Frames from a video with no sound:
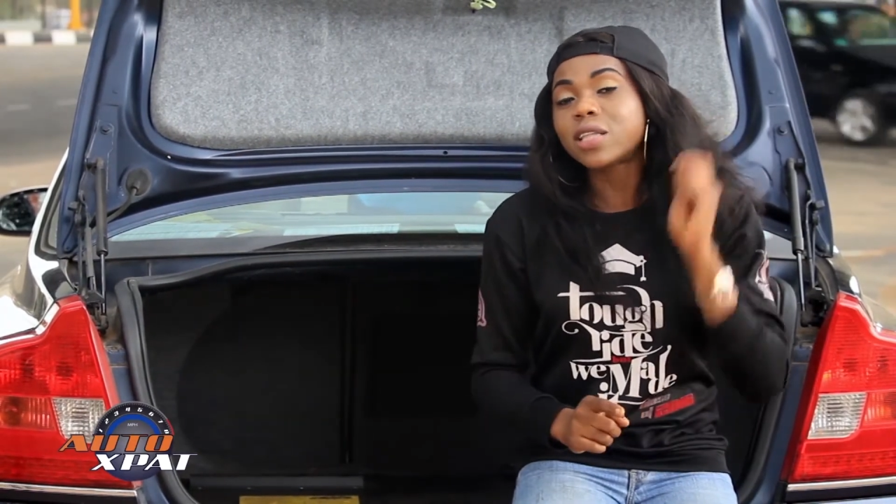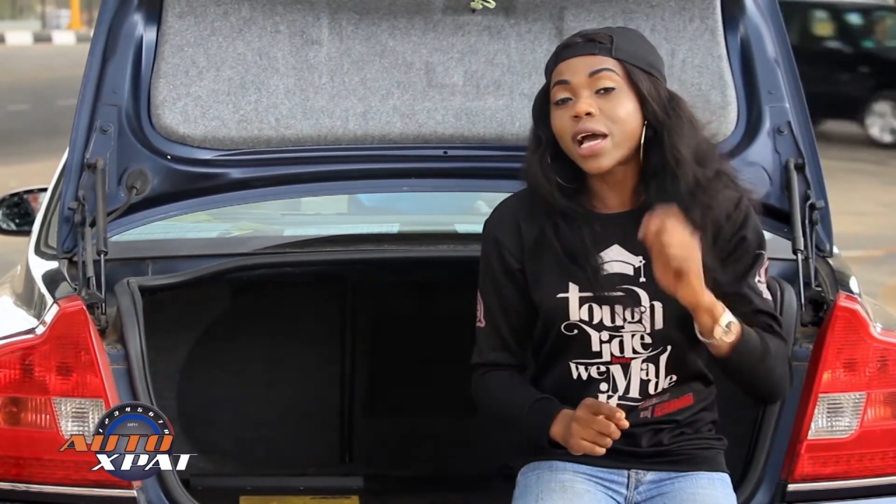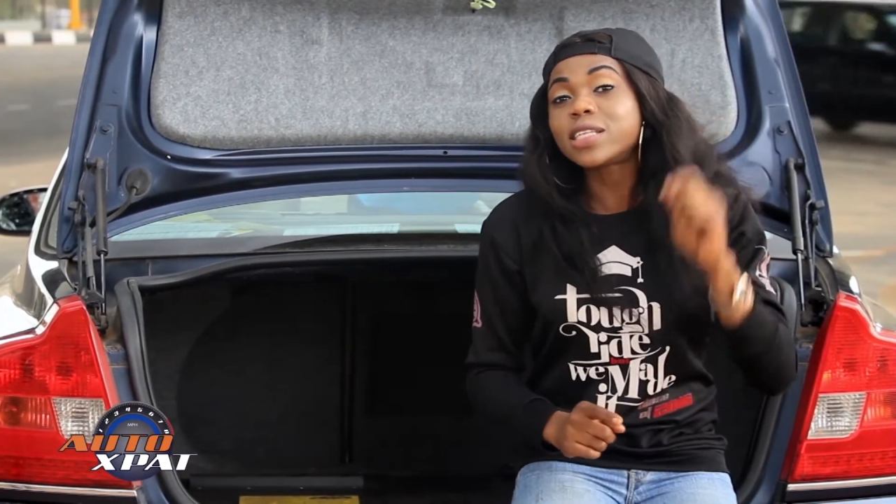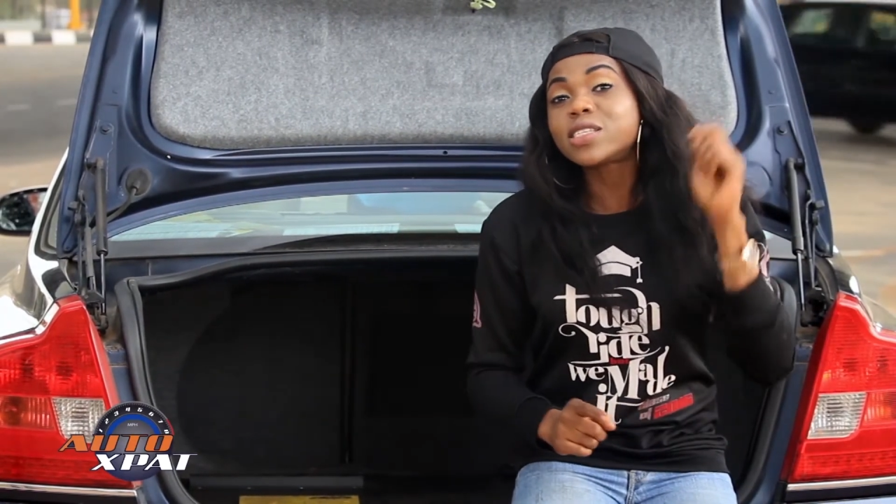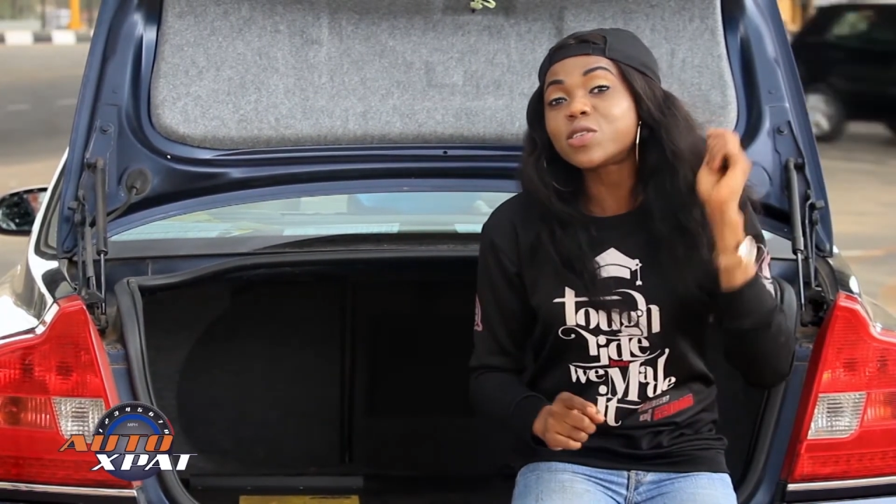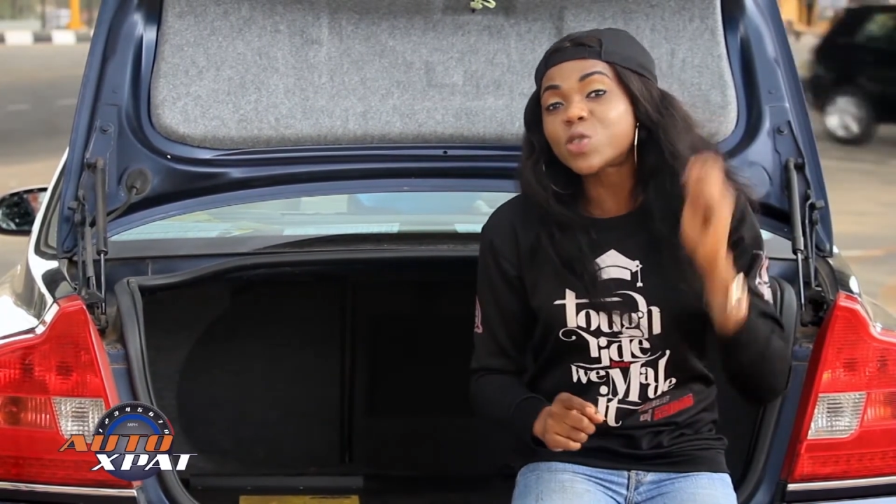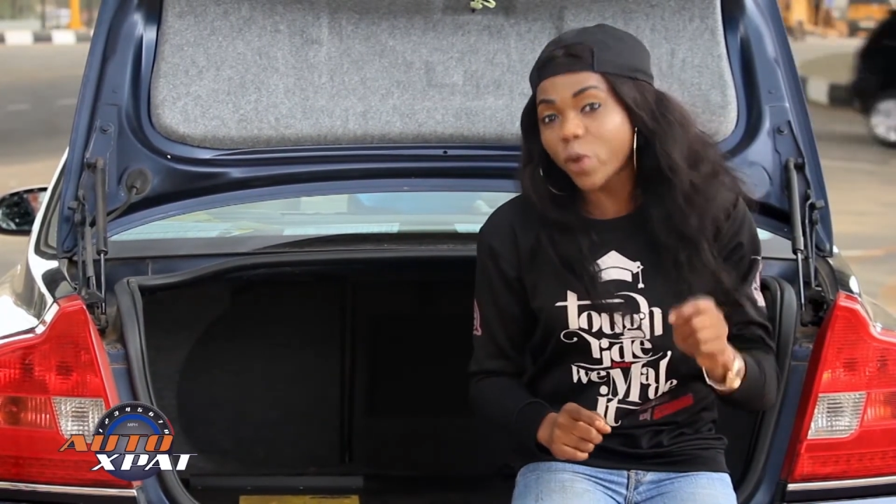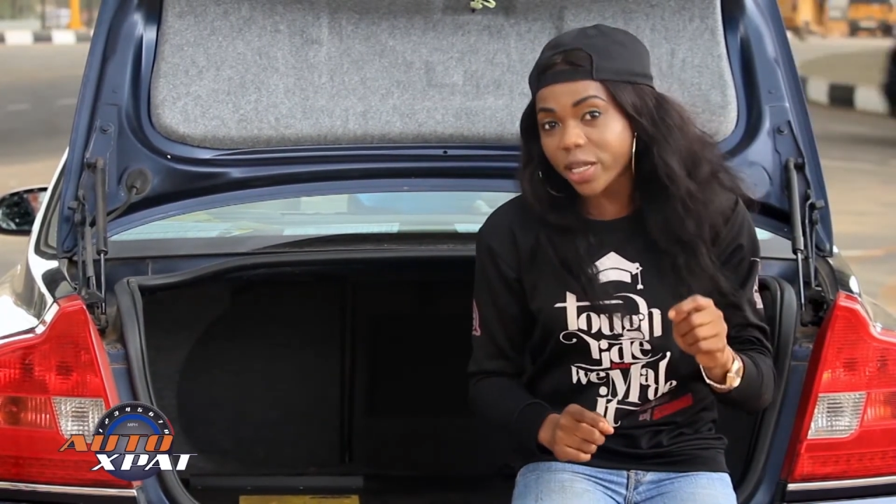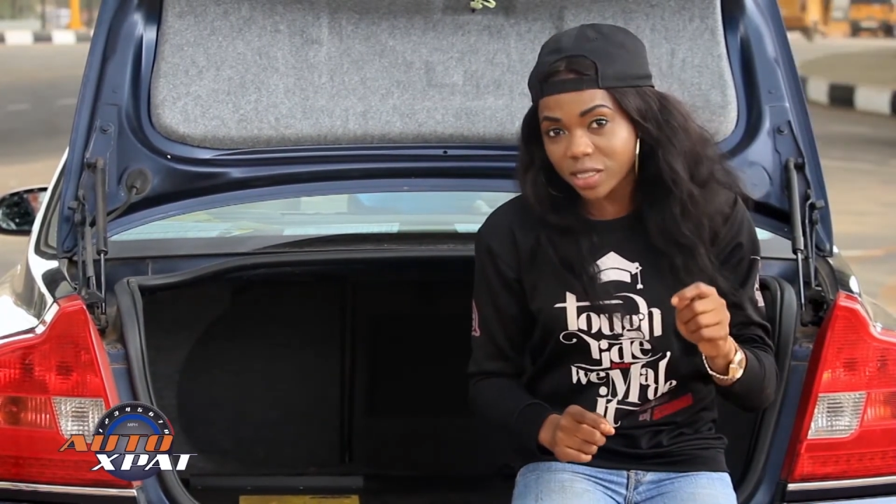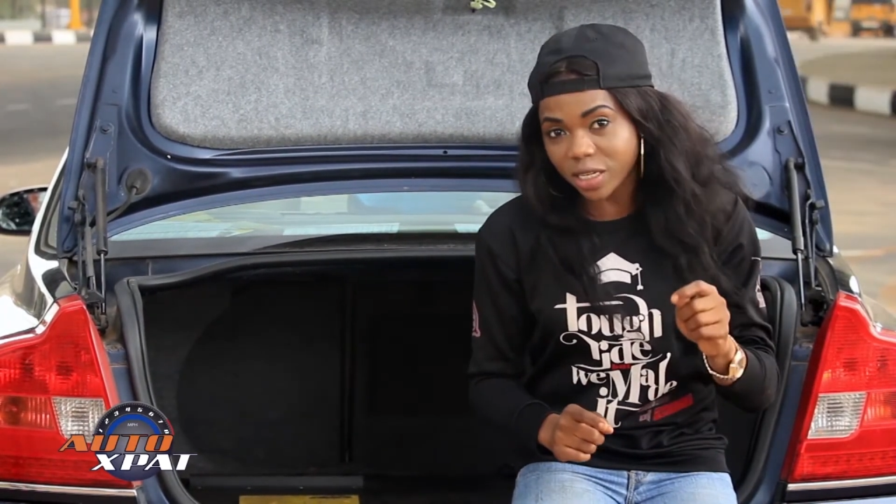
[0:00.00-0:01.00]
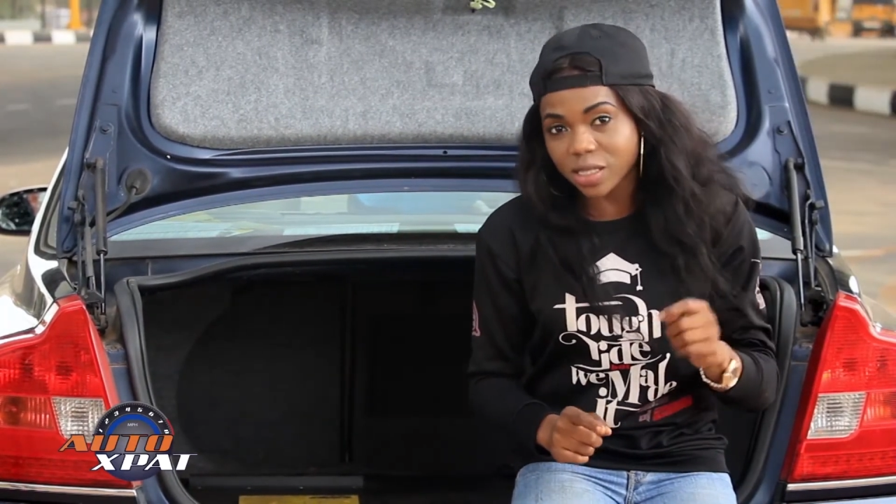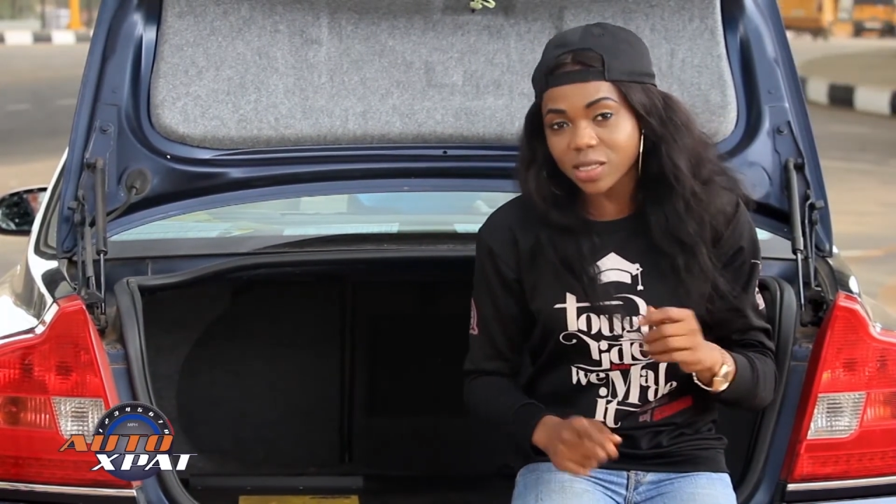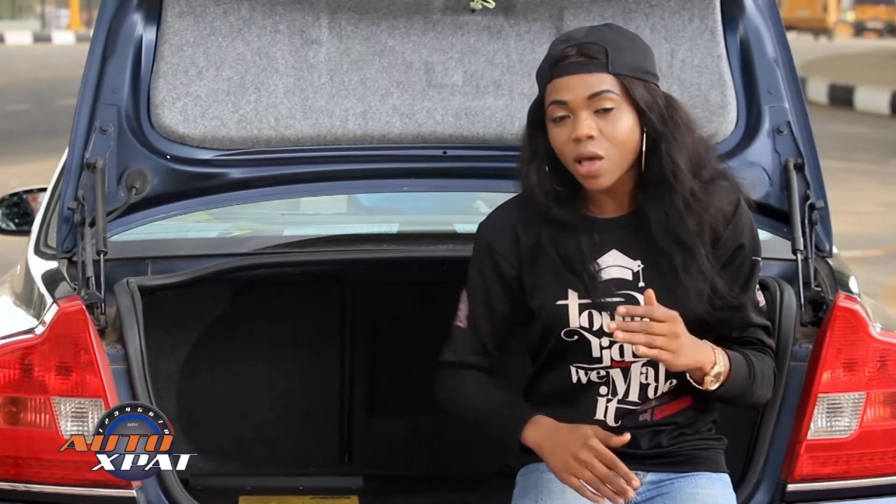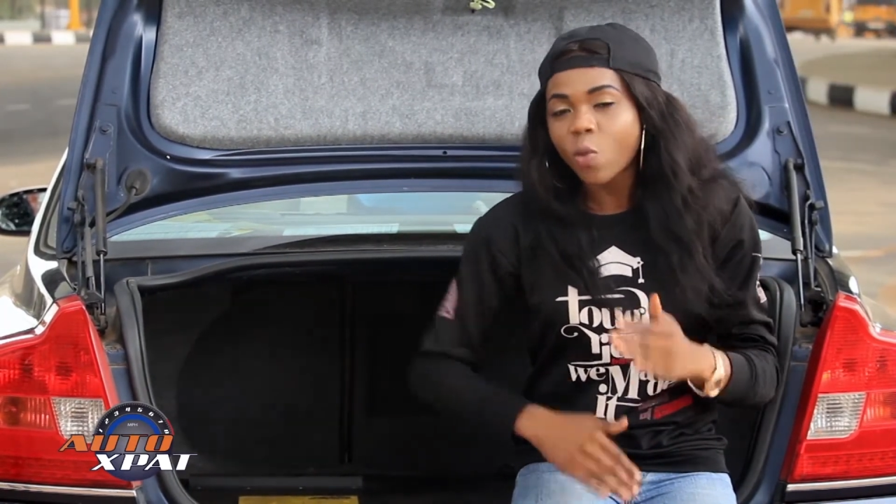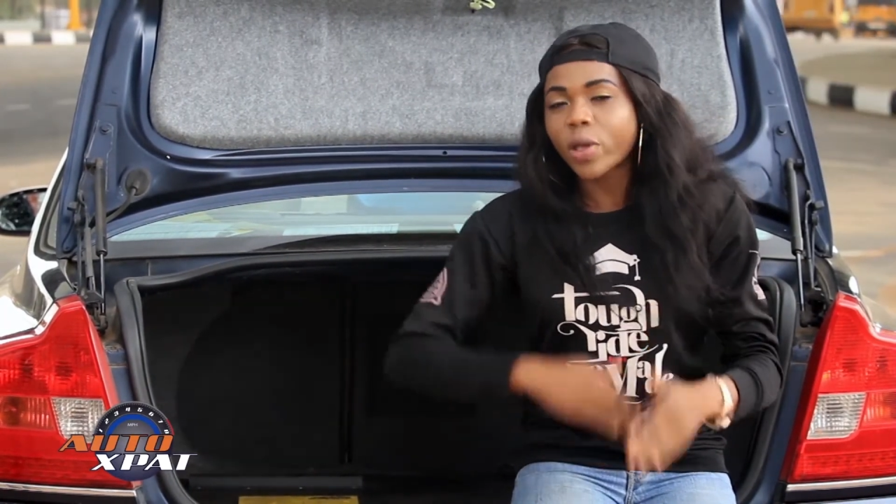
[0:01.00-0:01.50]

1920s